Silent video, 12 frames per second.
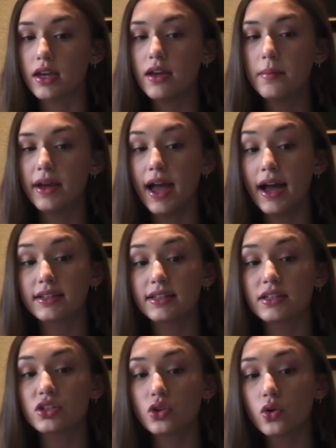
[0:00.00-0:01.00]
by acting
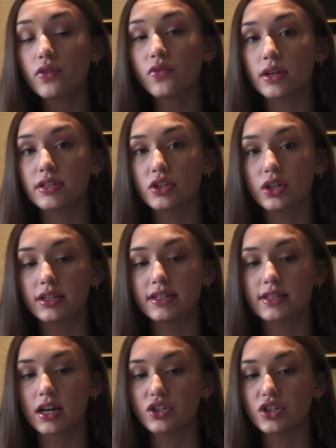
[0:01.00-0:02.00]
as your voice during
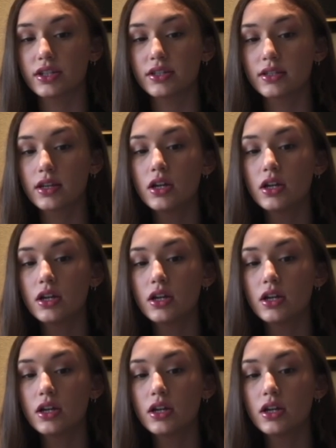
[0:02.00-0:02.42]
discussions.